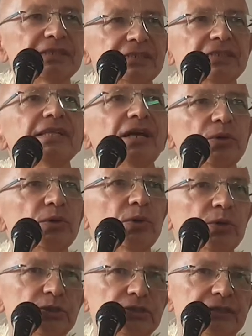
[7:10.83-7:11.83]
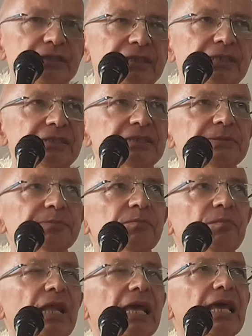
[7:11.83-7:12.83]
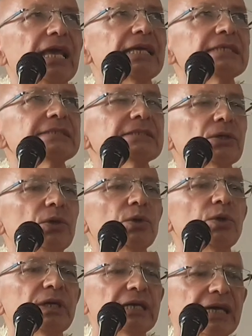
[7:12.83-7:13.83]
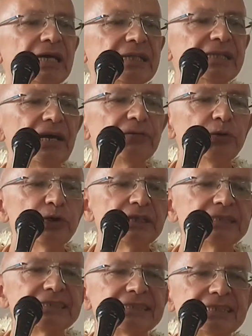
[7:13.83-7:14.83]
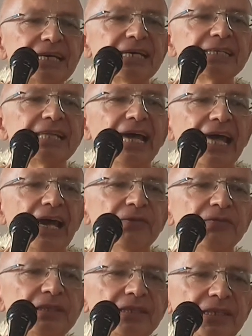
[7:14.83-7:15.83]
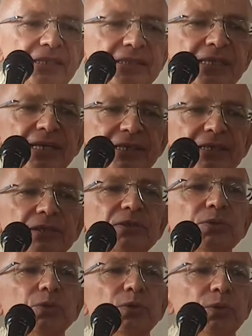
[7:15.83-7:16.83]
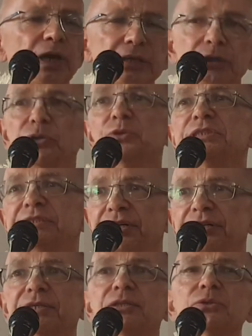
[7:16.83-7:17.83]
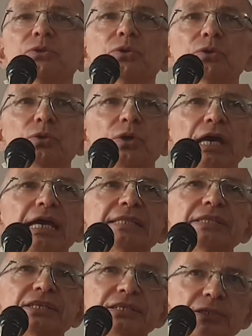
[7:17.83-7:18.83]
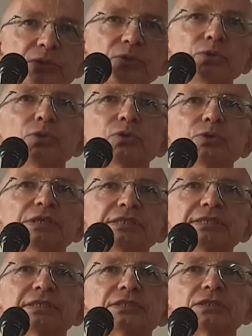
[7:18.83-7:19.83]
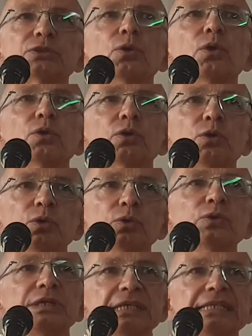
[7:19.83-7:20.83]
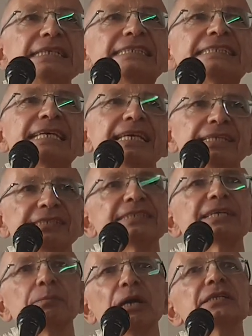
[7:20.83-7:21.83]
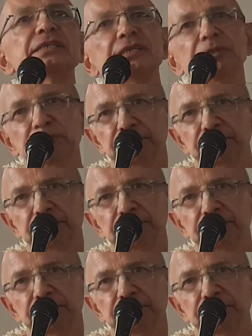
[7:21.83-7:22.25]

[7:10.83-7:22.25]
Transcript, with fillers: within our consciousness. So, therefore he said, we need the real Guru. And who is the real Guru? The real Guru is the soul who is in Samadhi,